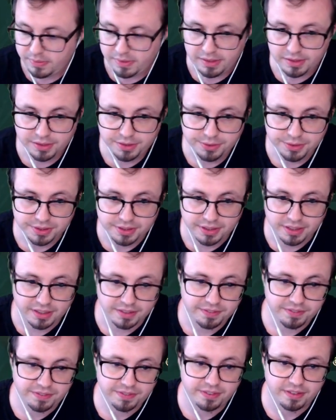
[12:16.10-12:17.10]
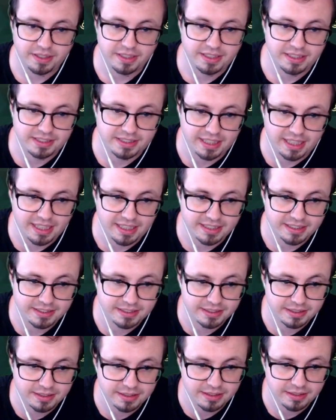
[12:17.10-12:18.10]
2 is enough. This
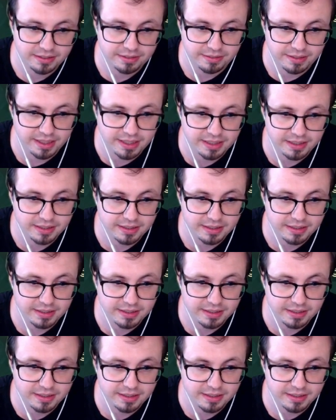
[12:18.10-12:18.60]
dies, right?